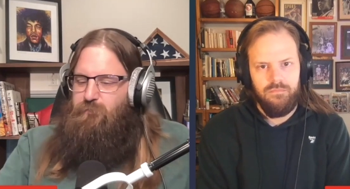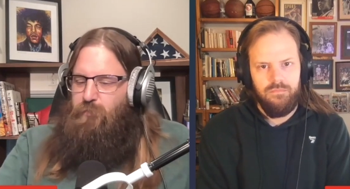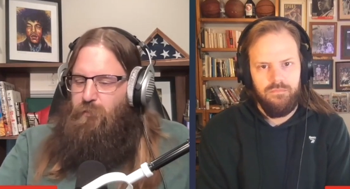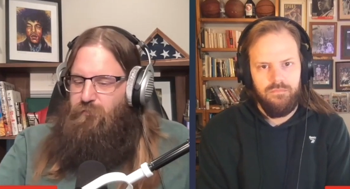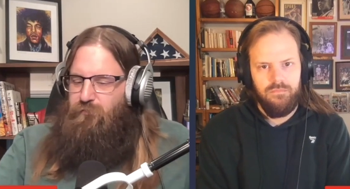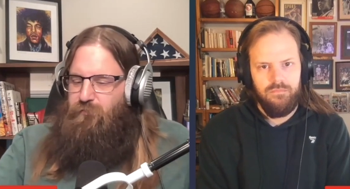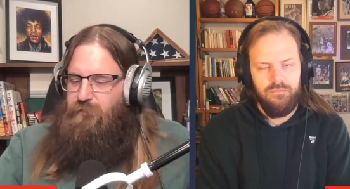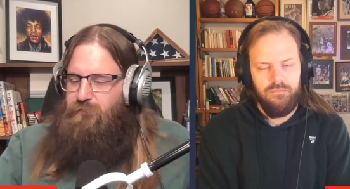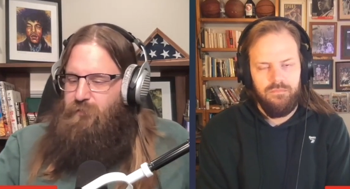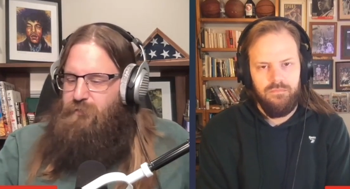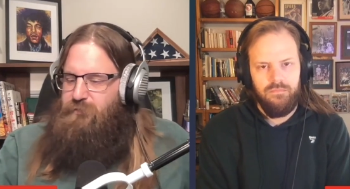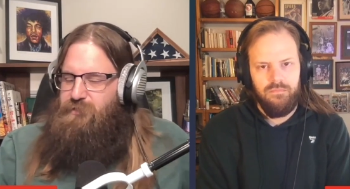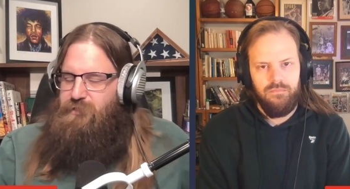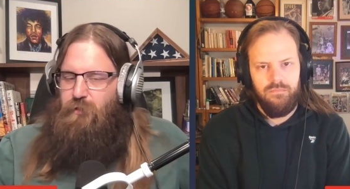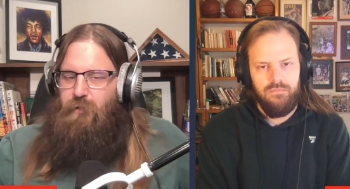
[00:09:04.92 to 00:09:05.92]
Speaker 1: both free
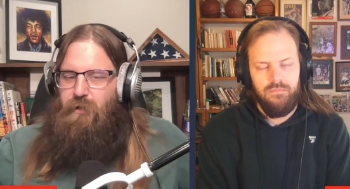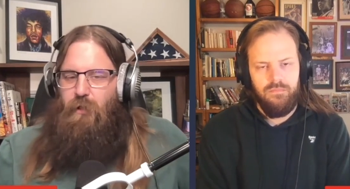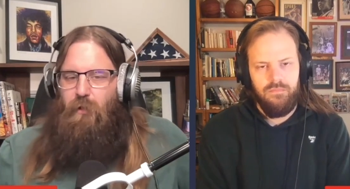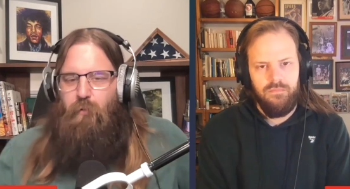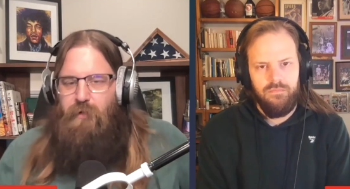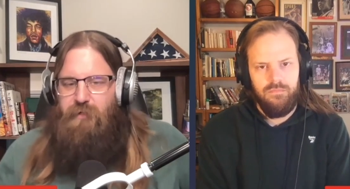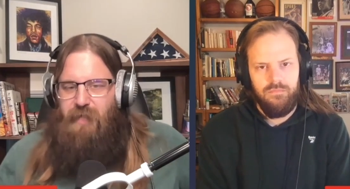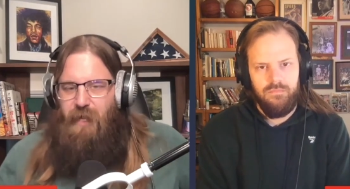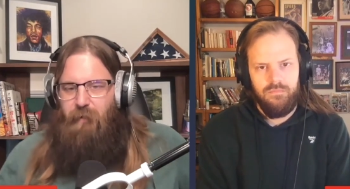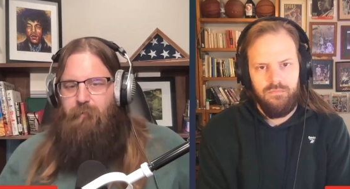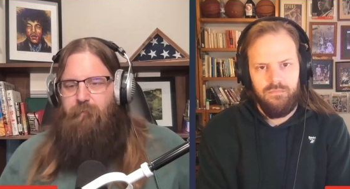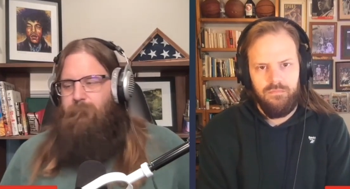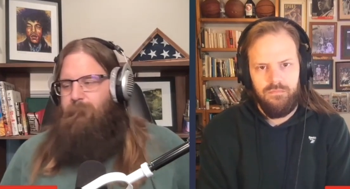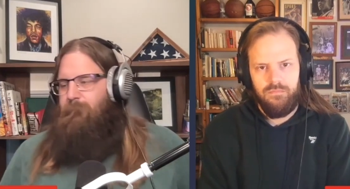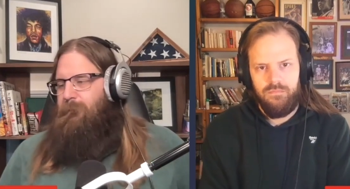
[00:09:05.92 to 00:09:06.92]
throws. So it all worked
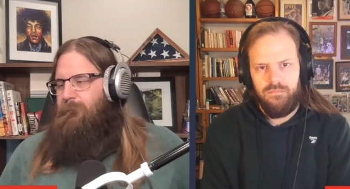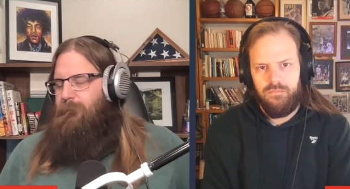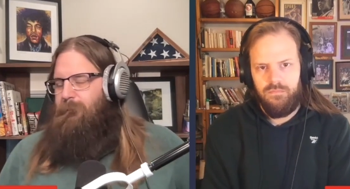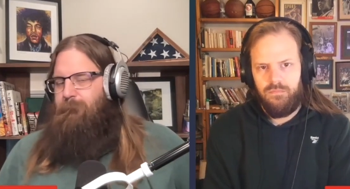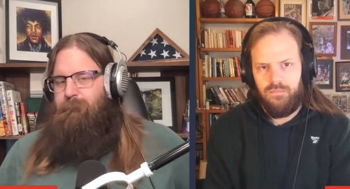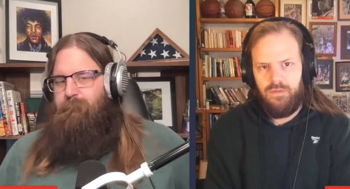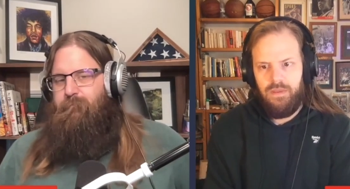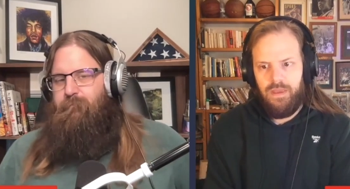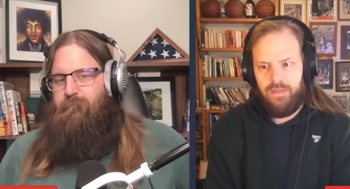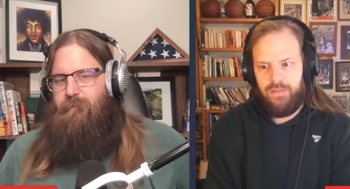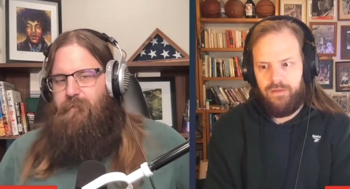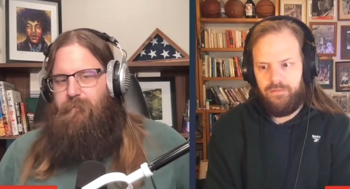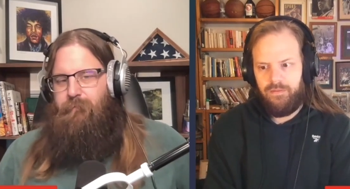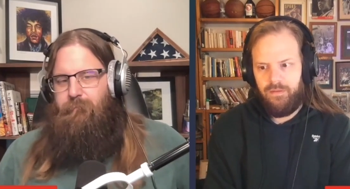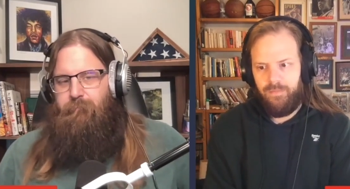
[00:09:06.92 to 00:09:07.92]
out.
Speaker 2: Yeah,
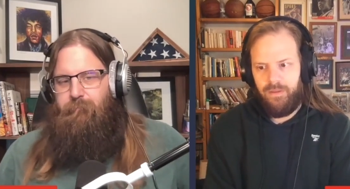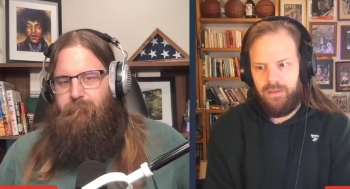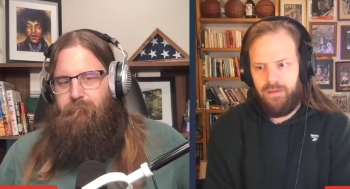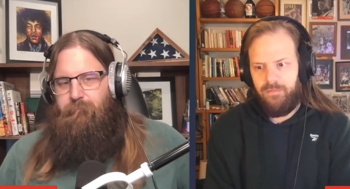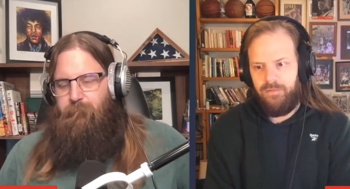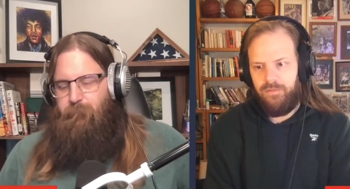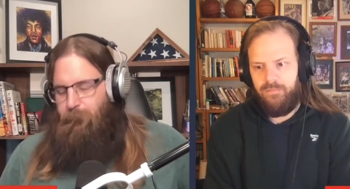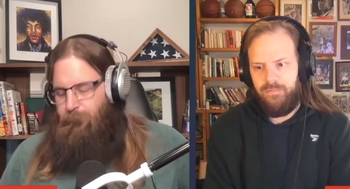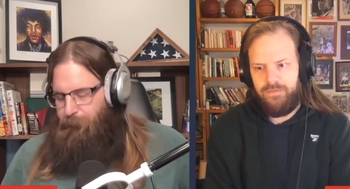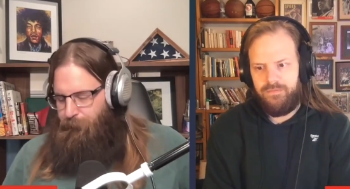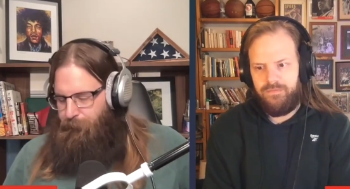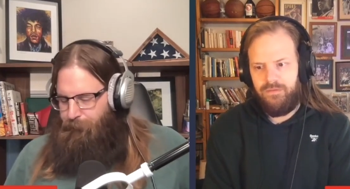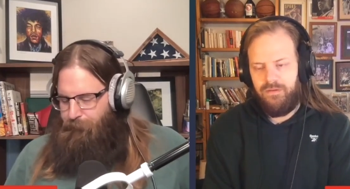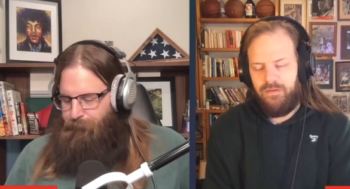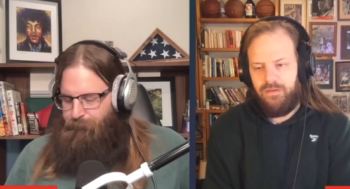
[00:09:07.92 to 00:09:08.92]
that was, Biyombo
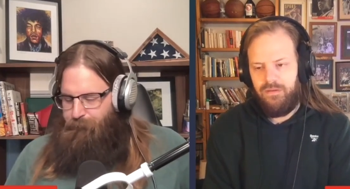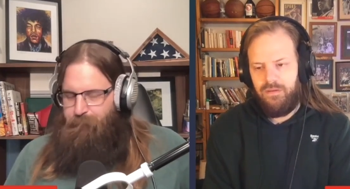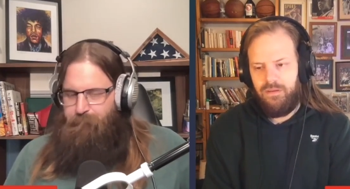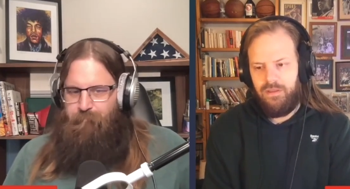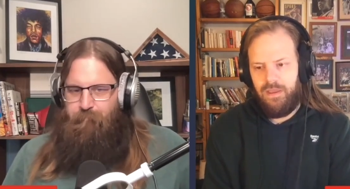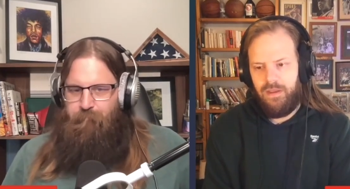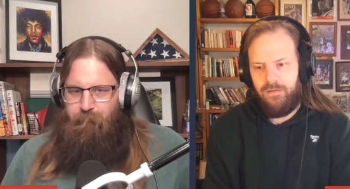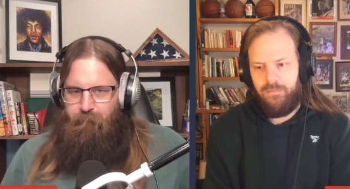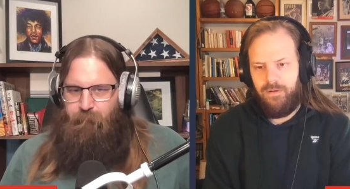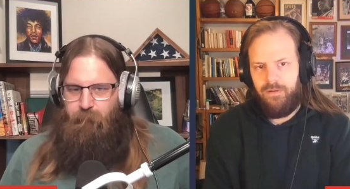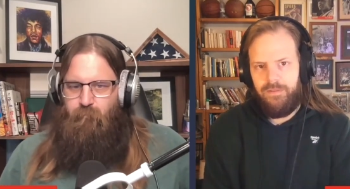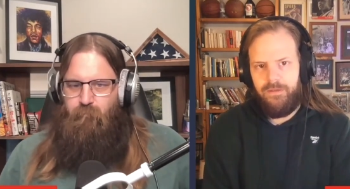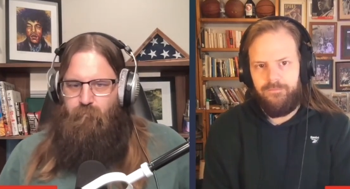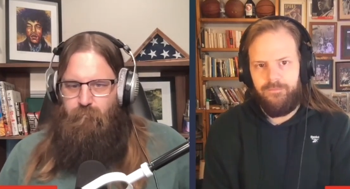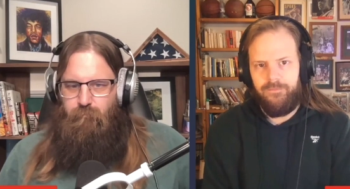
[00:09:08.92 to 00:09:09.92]
missed. He
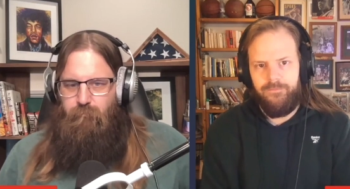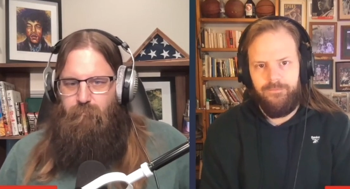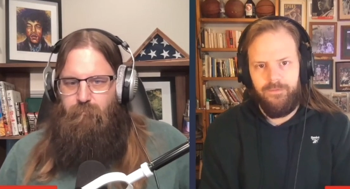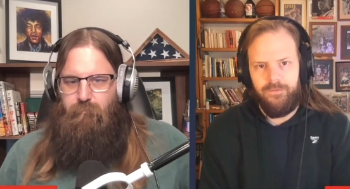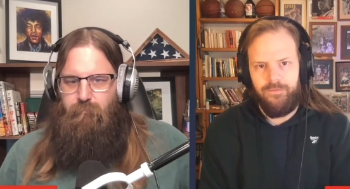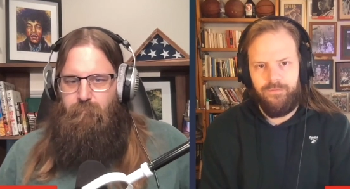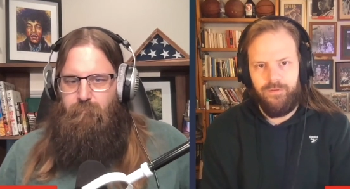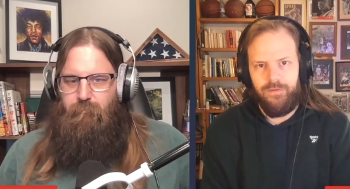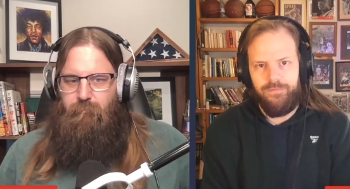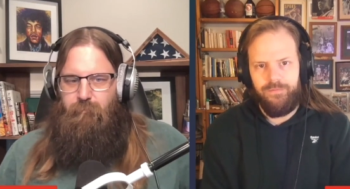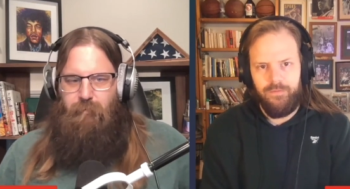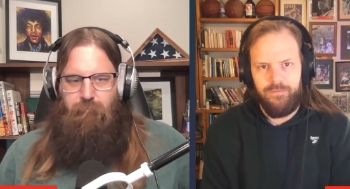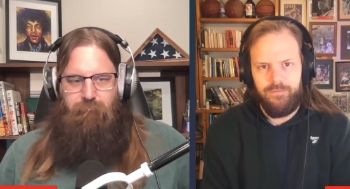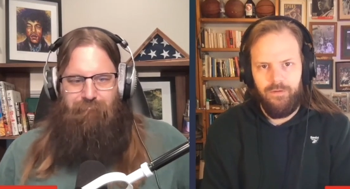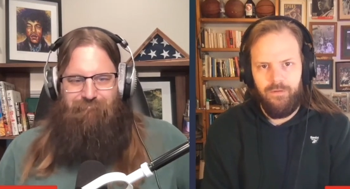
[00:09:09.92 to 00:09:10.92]
airballed that first free
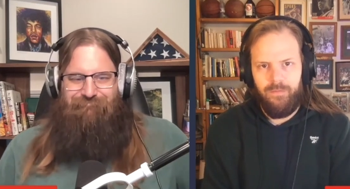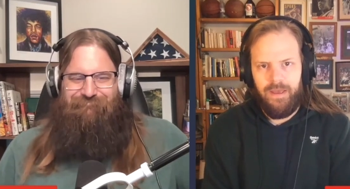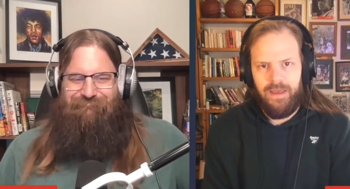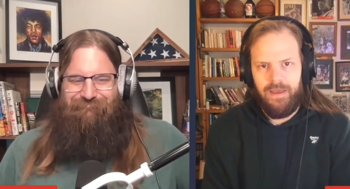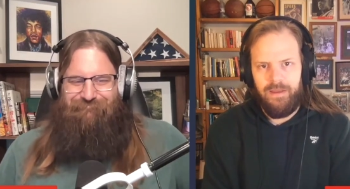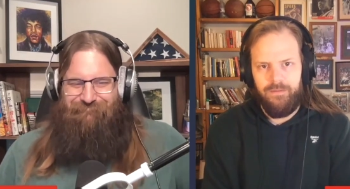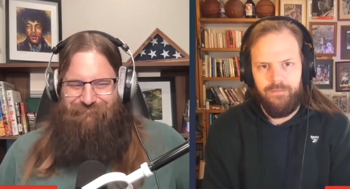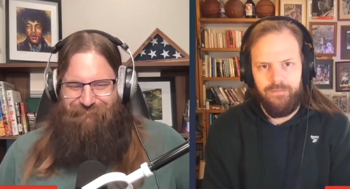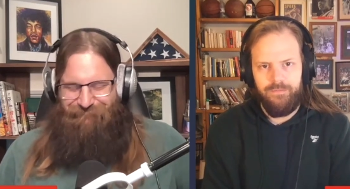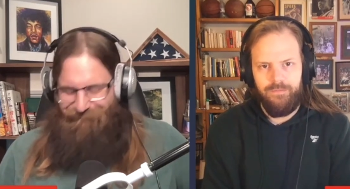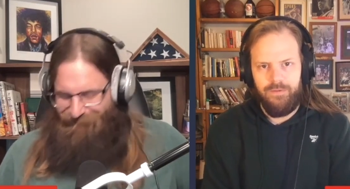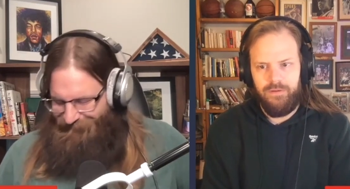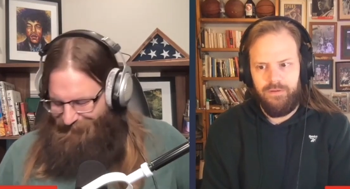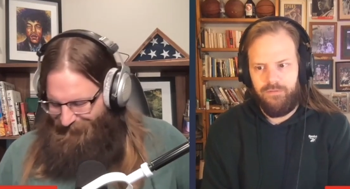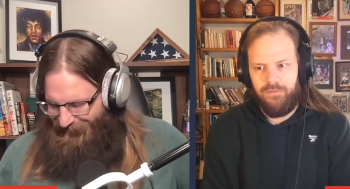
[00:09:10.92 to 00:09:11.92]
throw so bad it was
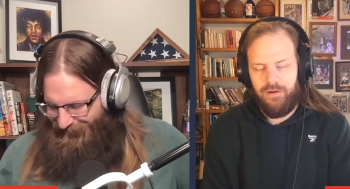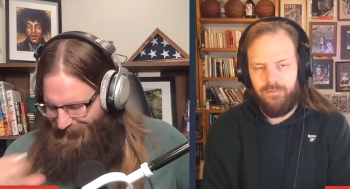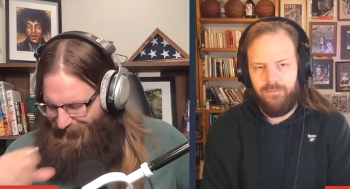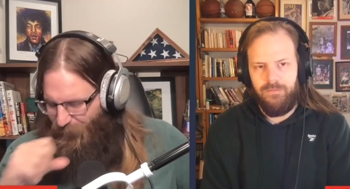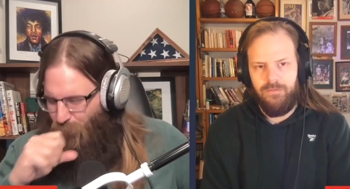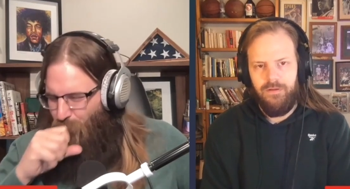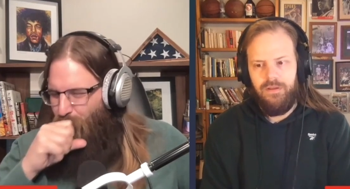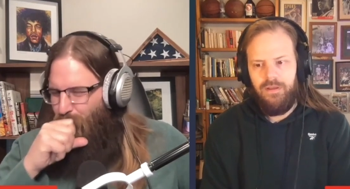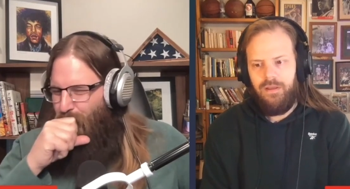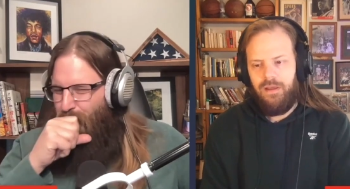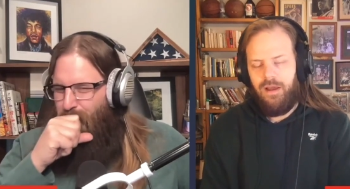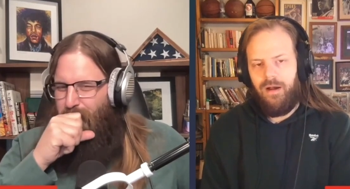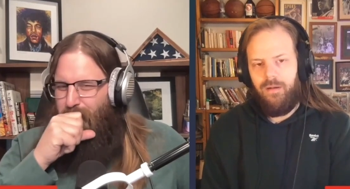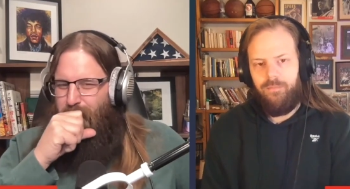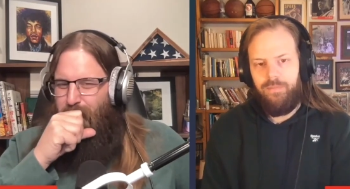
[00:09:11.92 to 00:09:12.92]
pretty incredible.
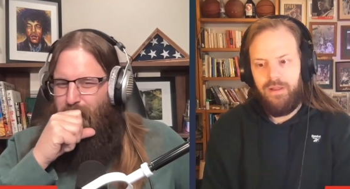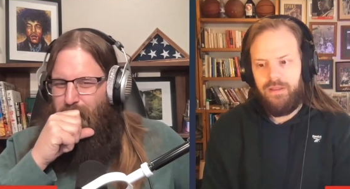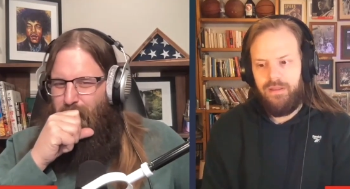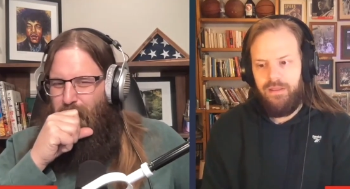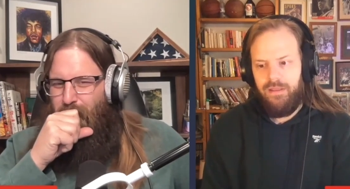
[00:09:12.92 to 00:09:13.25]
Um, but